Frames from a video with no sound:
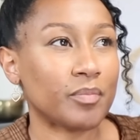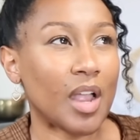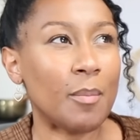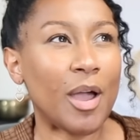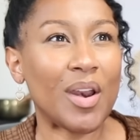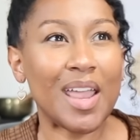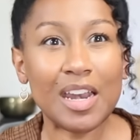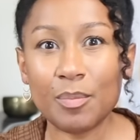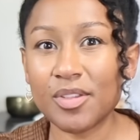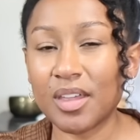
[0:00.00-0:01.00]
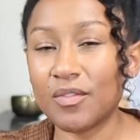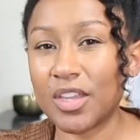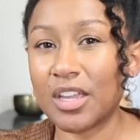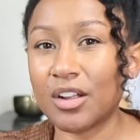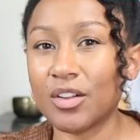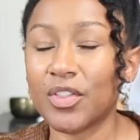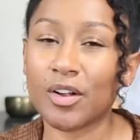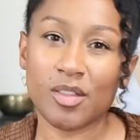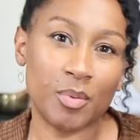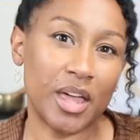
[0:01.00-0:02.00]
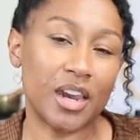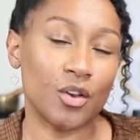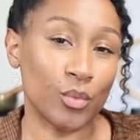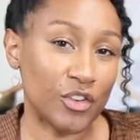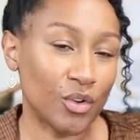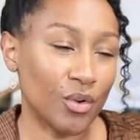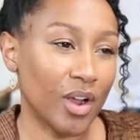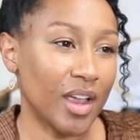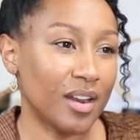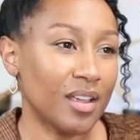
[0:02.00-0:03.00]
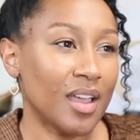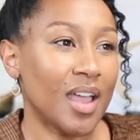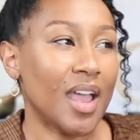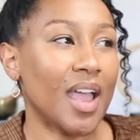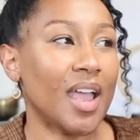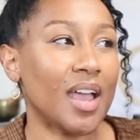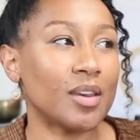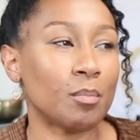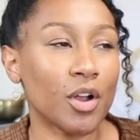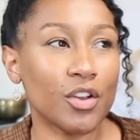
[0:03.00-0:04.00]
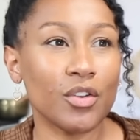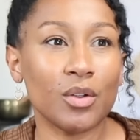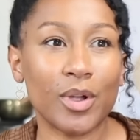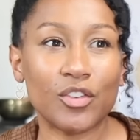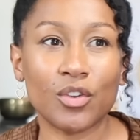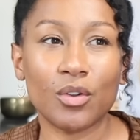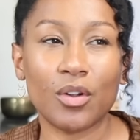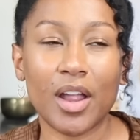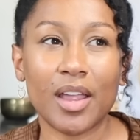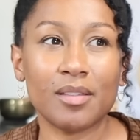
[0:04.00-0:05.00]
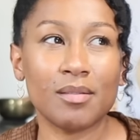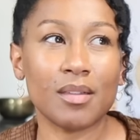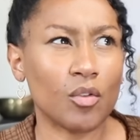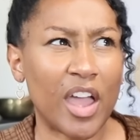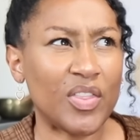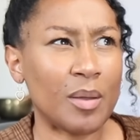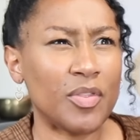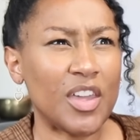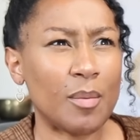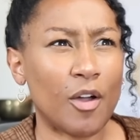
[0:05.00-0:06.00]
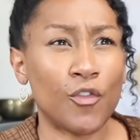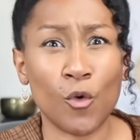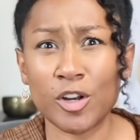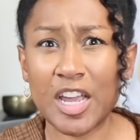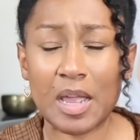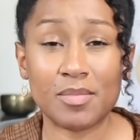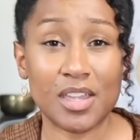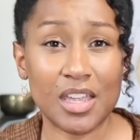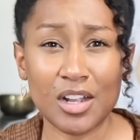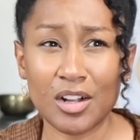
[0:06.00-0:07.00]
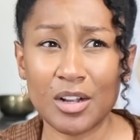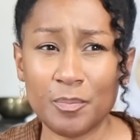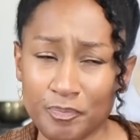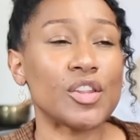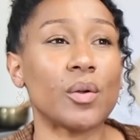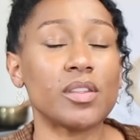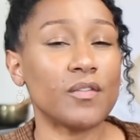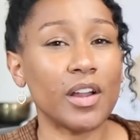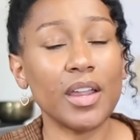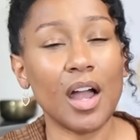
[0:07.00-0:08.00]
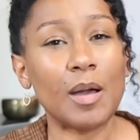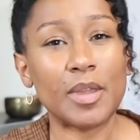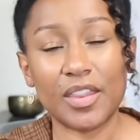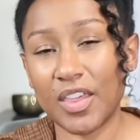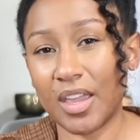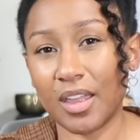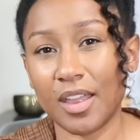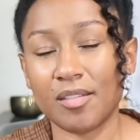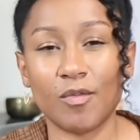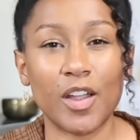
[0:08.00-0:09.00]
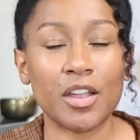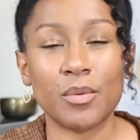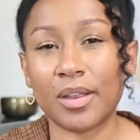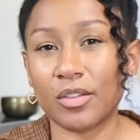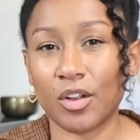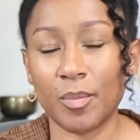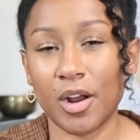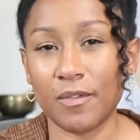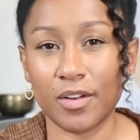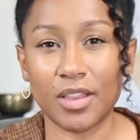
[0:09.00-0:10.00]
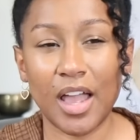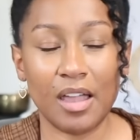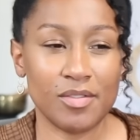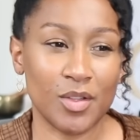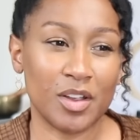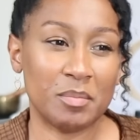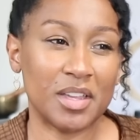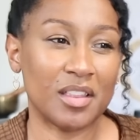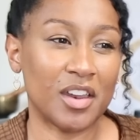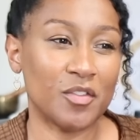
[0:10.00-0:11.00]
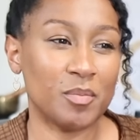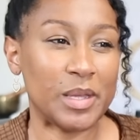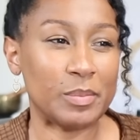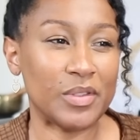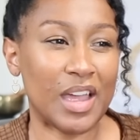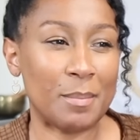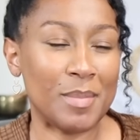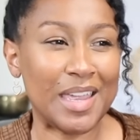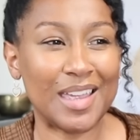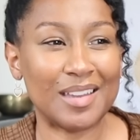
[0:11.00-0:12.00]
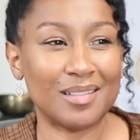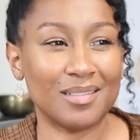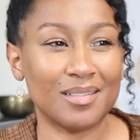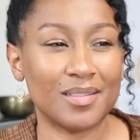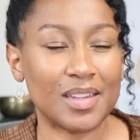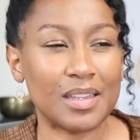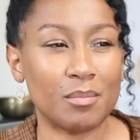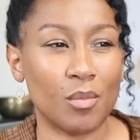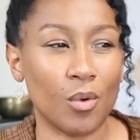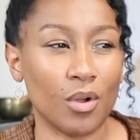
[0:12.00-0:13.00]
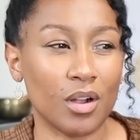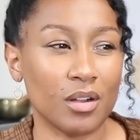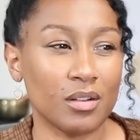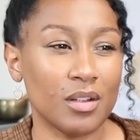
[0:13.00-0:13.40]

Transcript: about 80% of the year. There is a planet in retrograde, and Mercury retrogrades, I think about 4 times a year. So it's a very common thing. It's very regular part of our lives, and there can be a lot of people that make it seem more